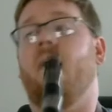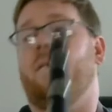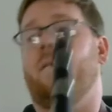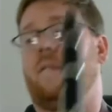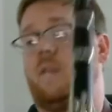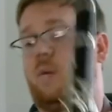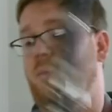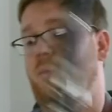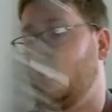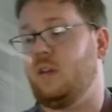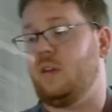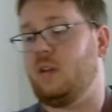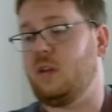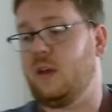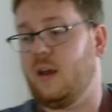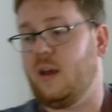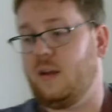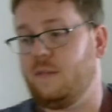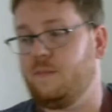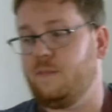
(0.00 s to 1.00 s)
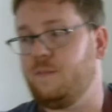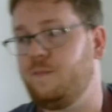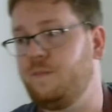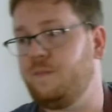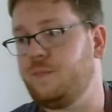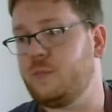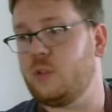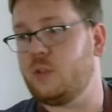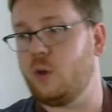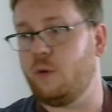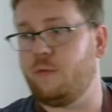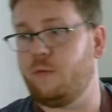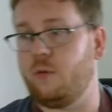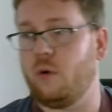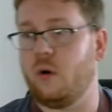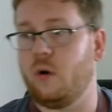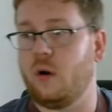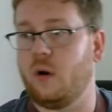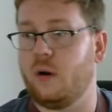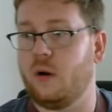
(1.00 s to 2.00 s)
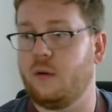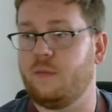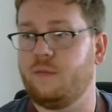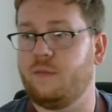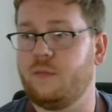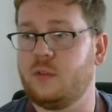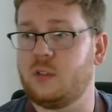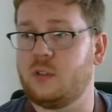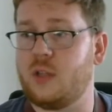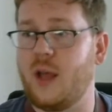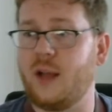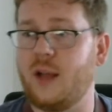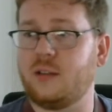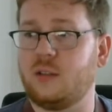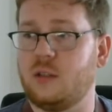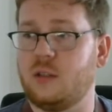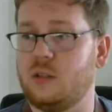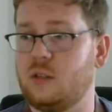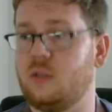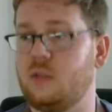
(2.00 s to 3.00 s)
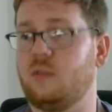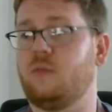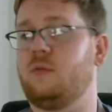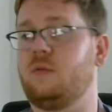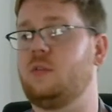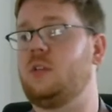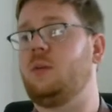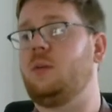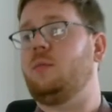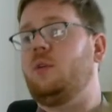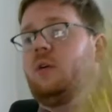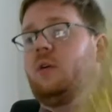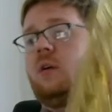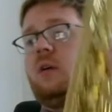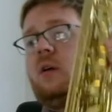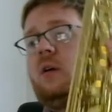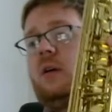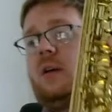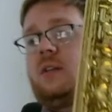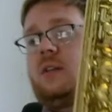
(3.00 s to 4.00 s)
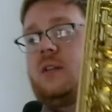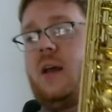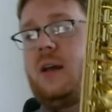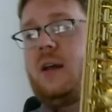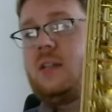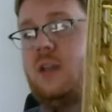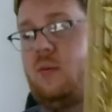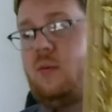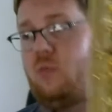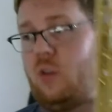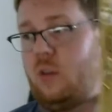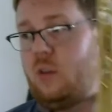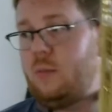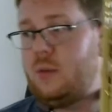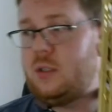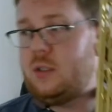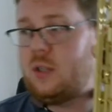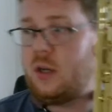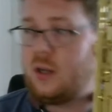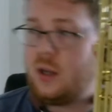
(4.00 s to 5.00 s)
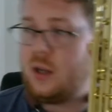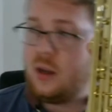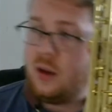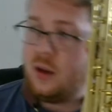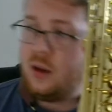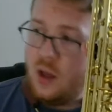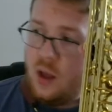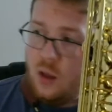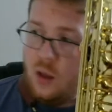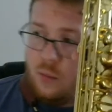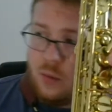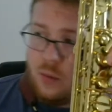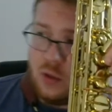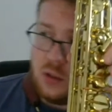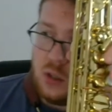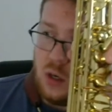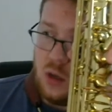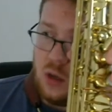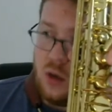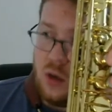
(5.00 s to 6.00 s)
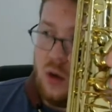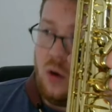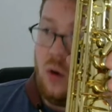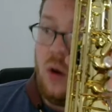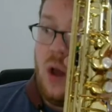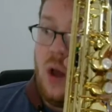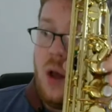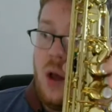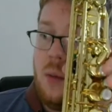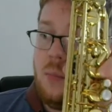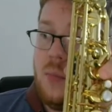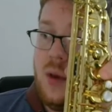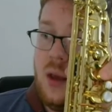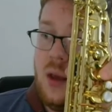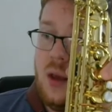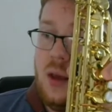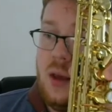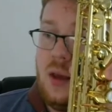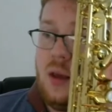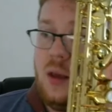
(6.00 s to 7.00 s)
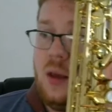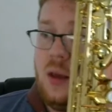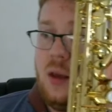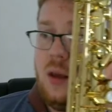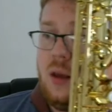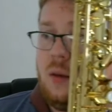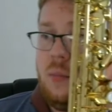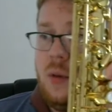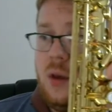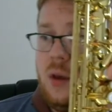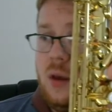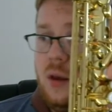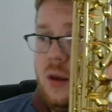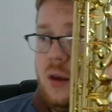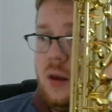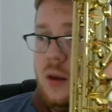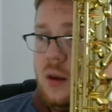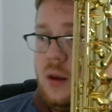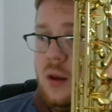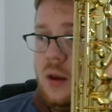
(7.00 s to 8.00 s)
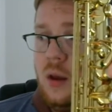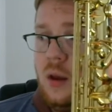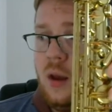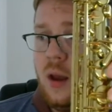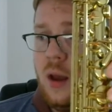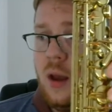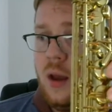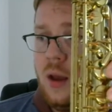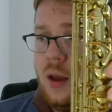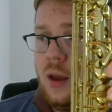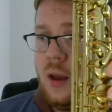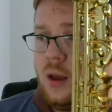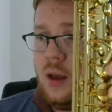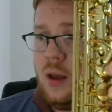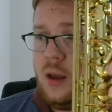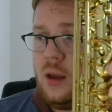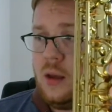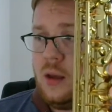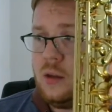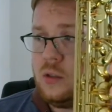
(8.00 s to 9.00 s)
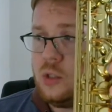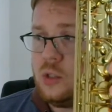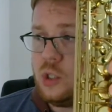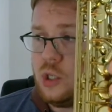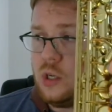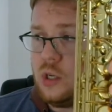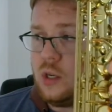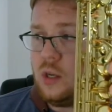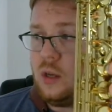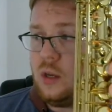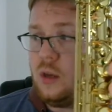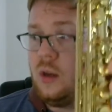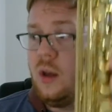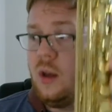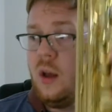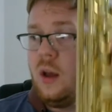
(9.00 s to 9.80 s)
And you breathe at the end. So for saxes, similar, exact same rhythm and tonguing. When it's going to go B, B, A, G,